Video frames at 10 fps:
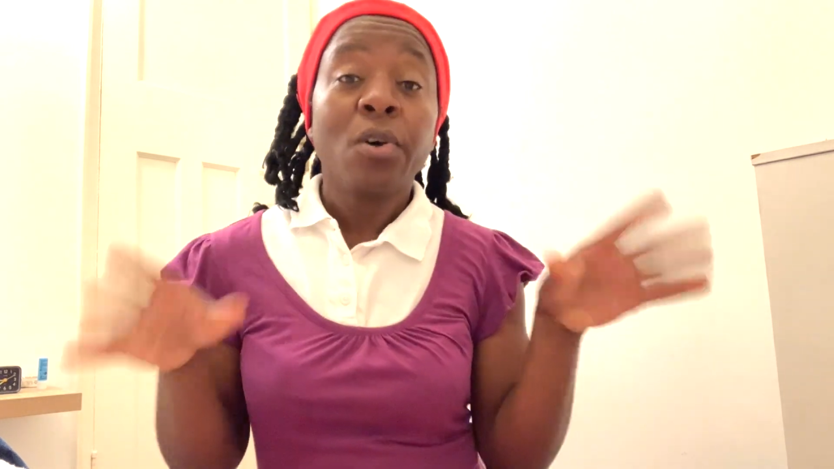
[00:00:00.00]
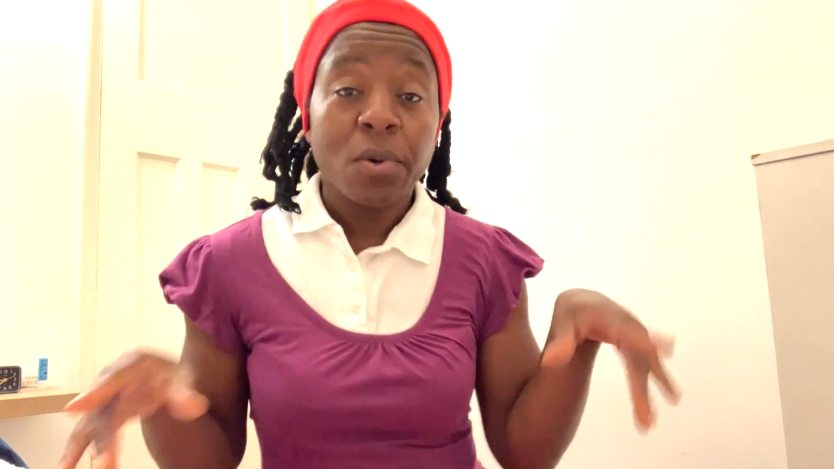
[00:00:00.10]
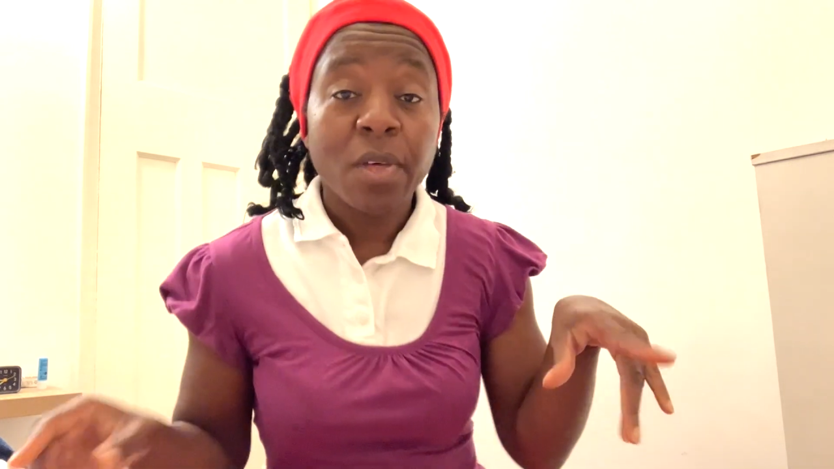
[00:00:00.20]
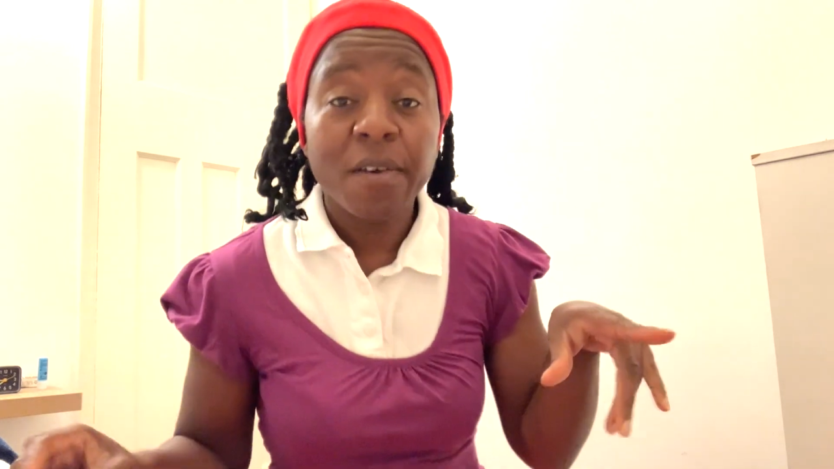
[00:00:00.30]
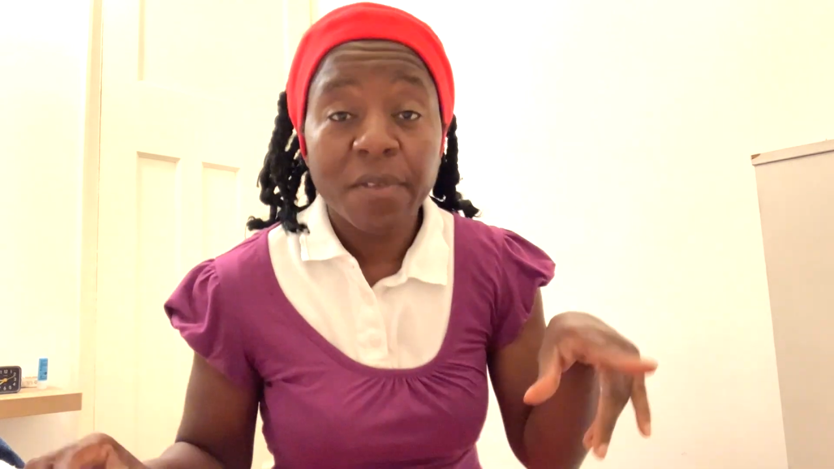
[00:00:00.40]

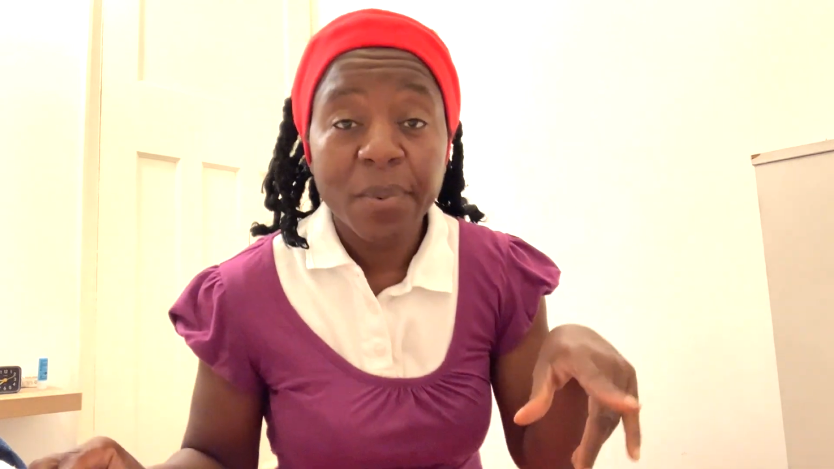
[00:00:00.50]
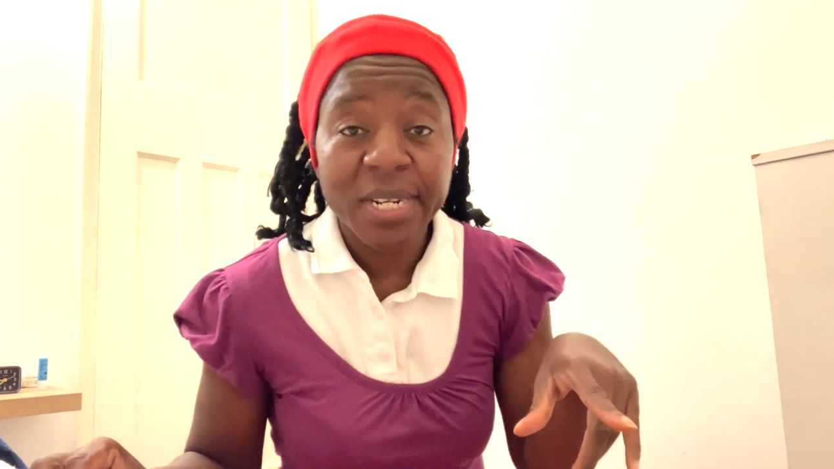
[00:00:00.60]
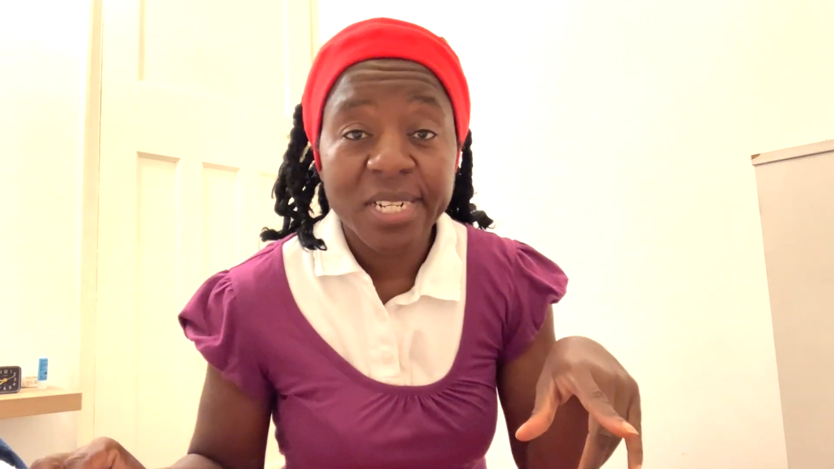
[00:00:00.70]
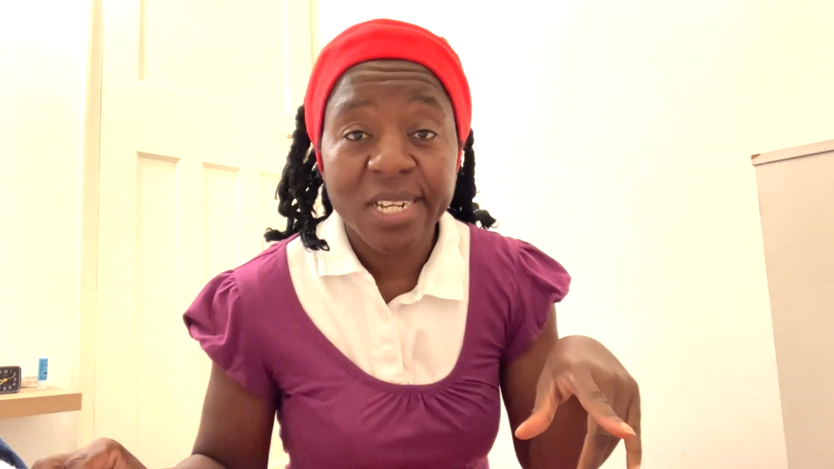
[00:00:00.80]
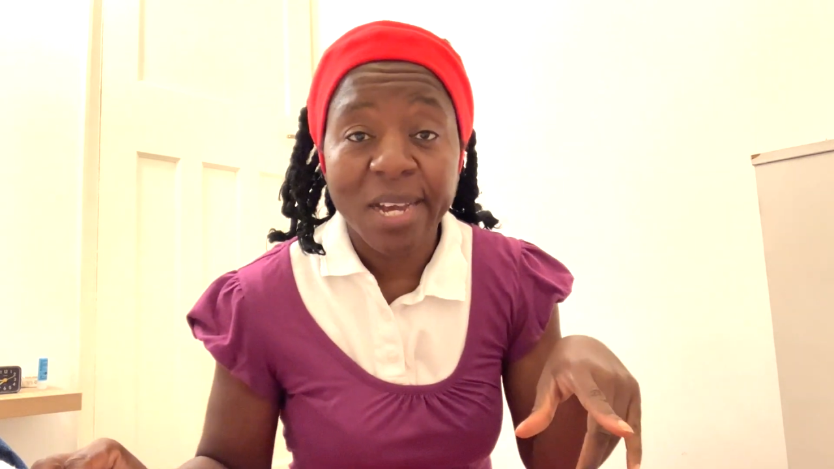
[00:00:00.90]
Although for the
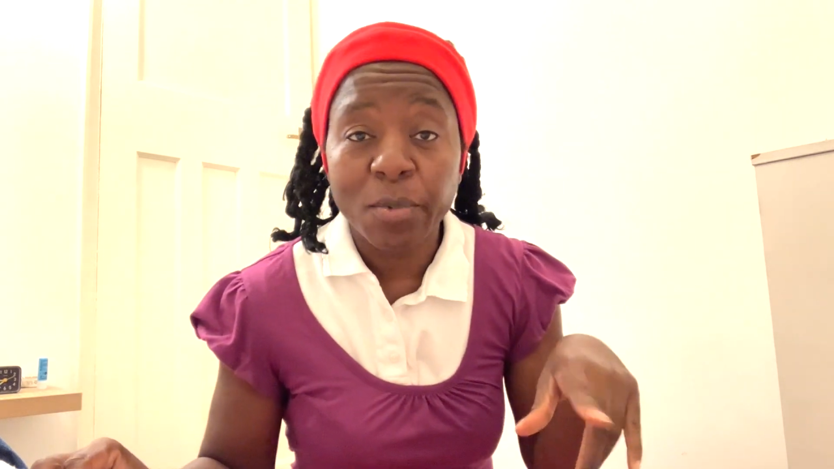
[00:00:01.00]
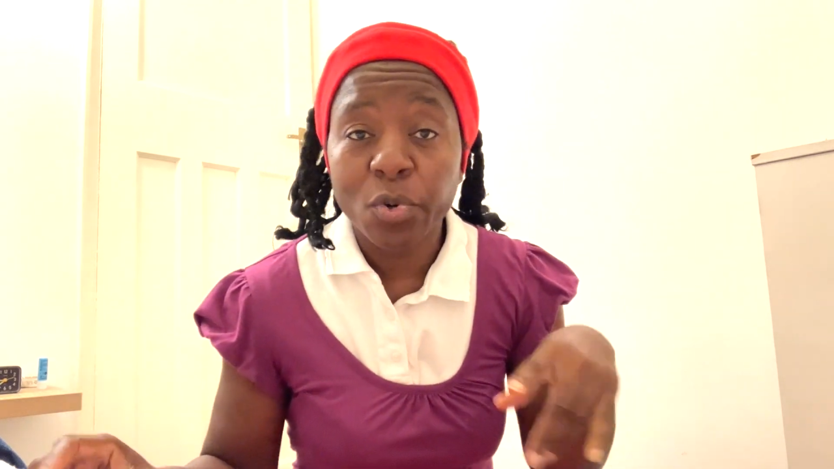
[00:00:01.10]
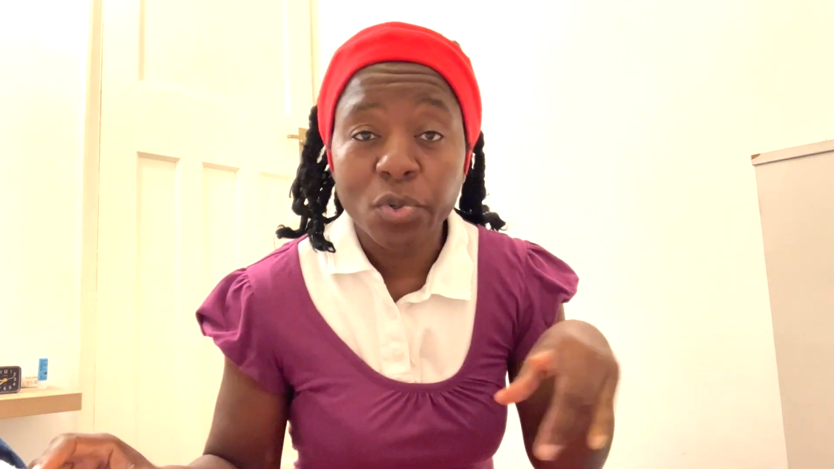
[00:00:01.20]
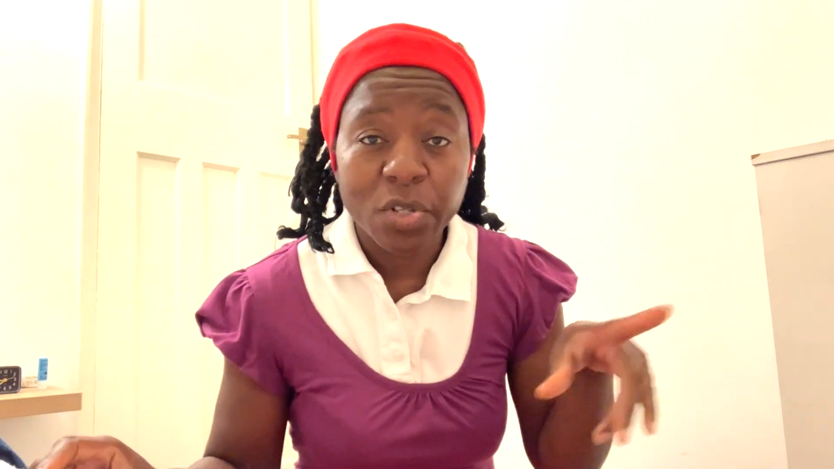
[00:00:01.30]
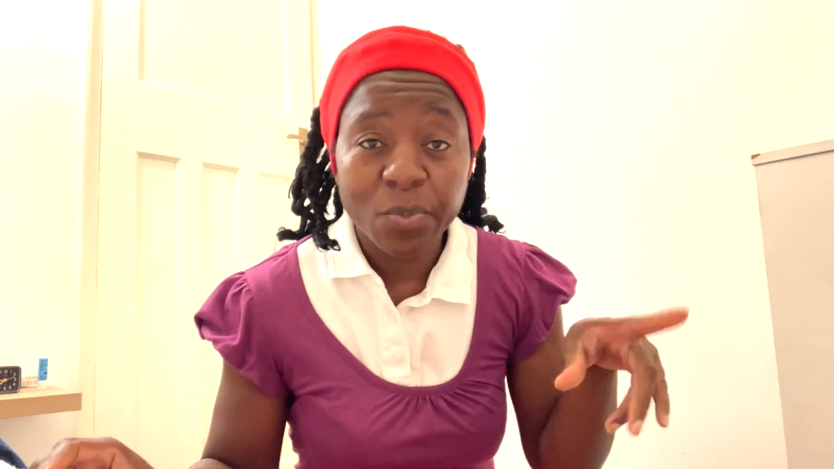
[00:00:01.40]
winter time or
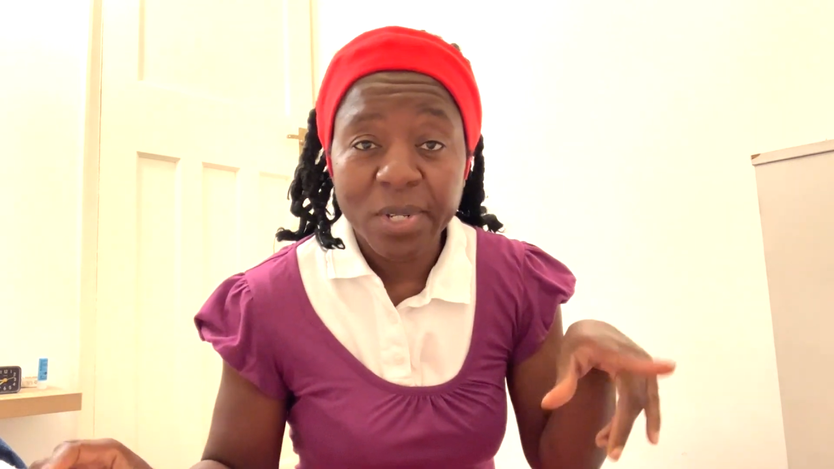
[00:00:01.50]
autumn,